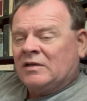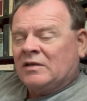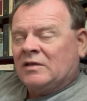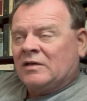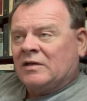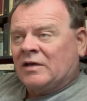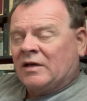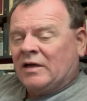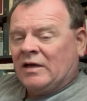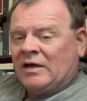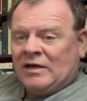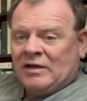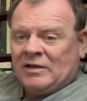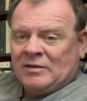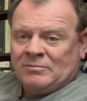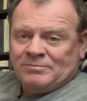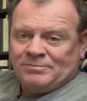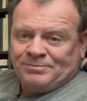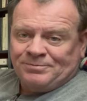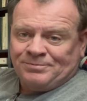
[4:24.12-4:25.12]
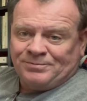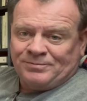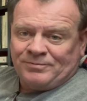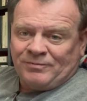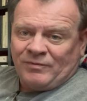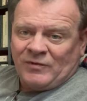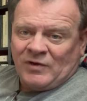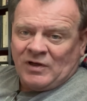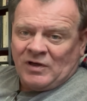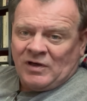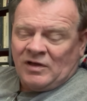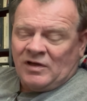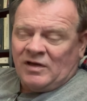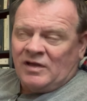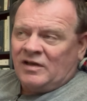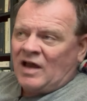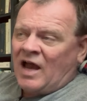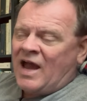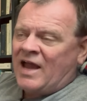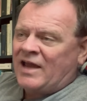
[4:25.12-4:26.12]

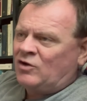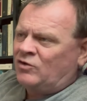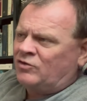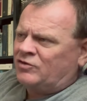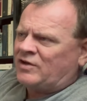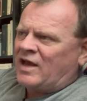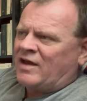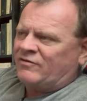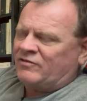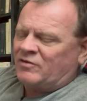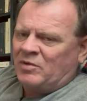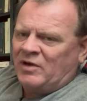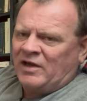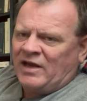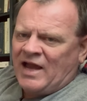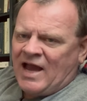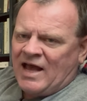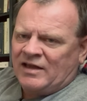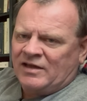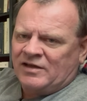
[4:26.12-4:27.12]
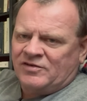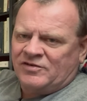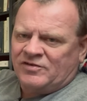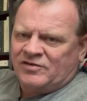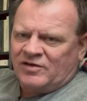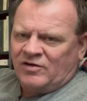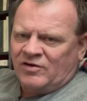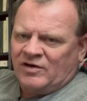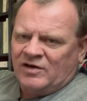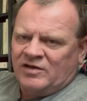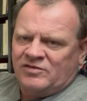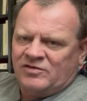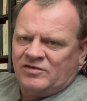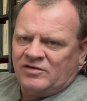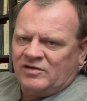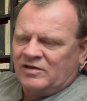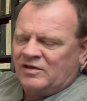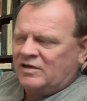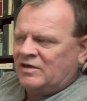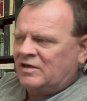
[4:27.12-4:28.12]
I used to have the big Atlas series.
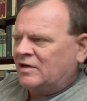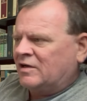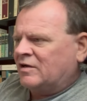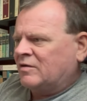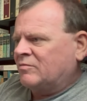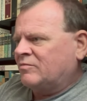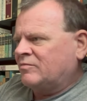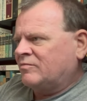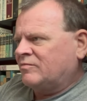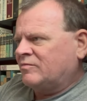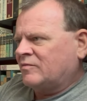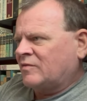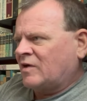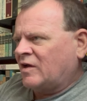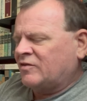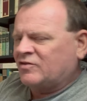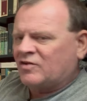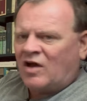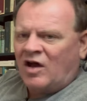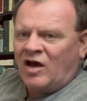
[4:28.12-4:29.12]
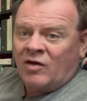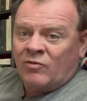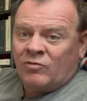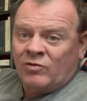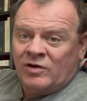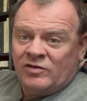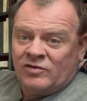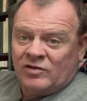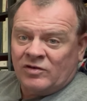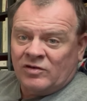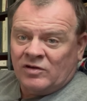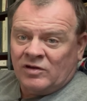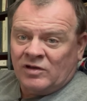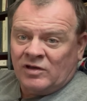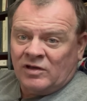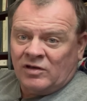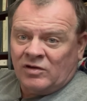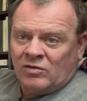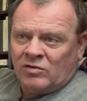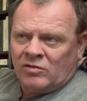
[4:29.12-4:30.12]
I saw
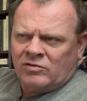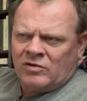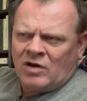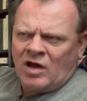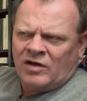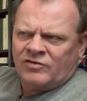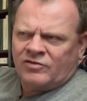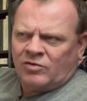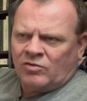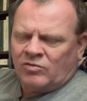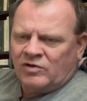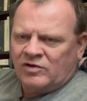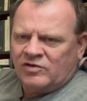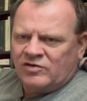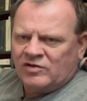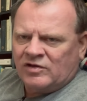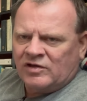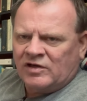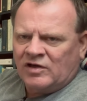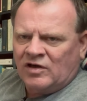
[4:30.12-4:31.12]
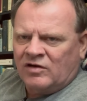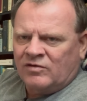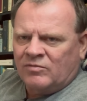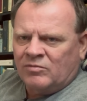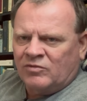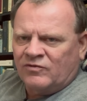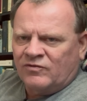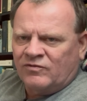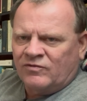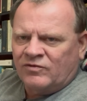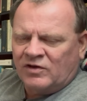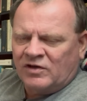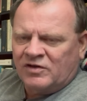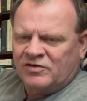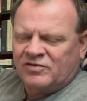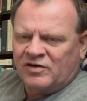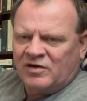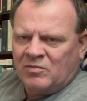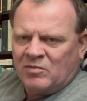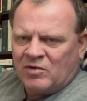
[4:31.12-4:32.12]
recently, or not so recently, on
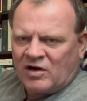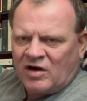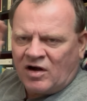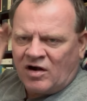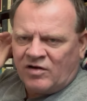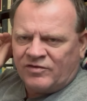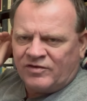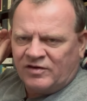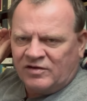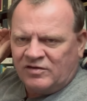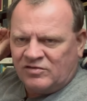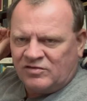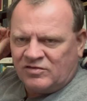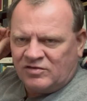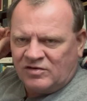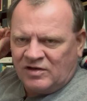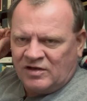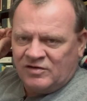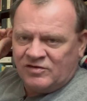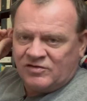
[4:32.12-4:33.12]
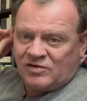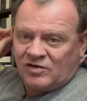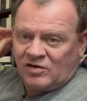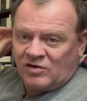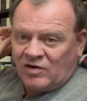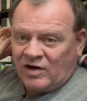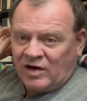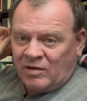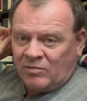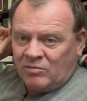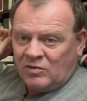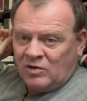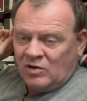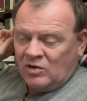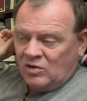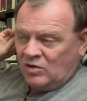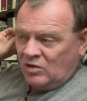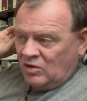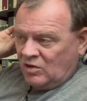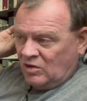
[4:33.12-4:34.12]
Felicity McCarthy's Instagram
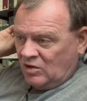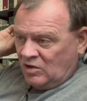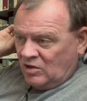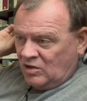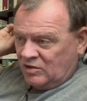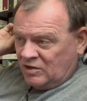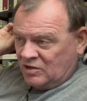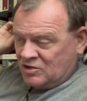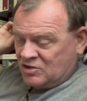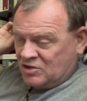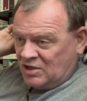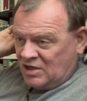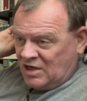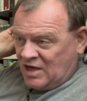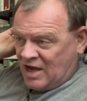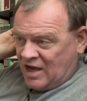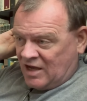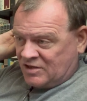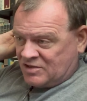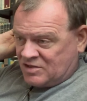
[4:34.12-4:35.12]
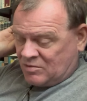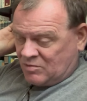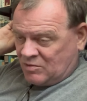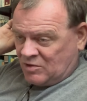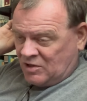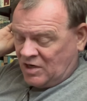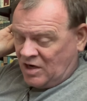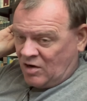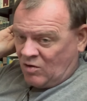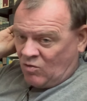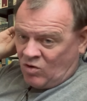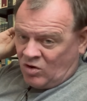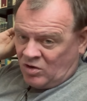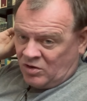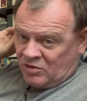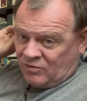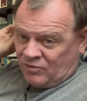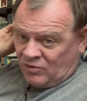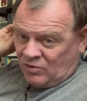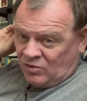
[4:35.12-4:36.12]
that she has them, and they're
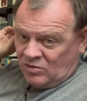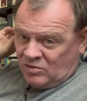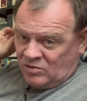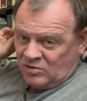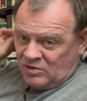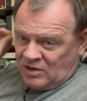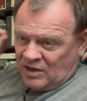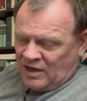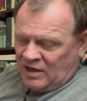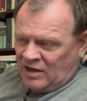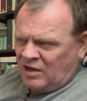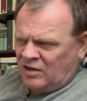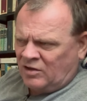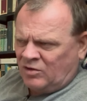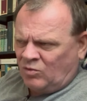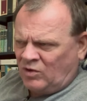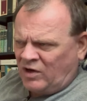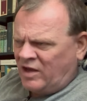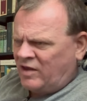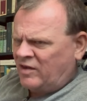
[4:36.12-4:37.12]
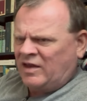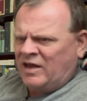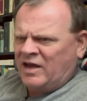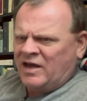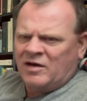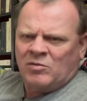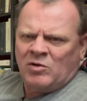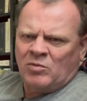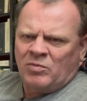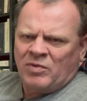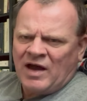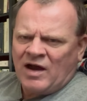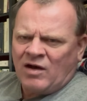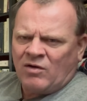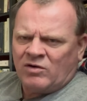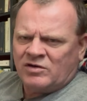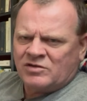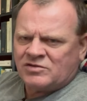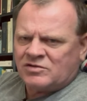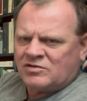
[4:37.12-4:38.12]
wonderful. The Way of the Animal
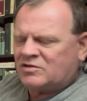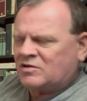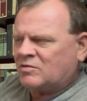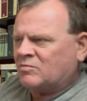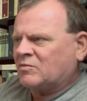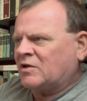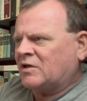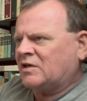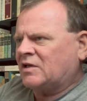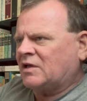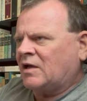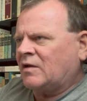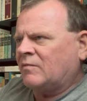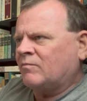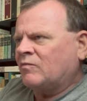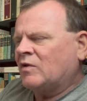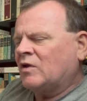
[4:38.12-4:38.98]
Powers or something like that.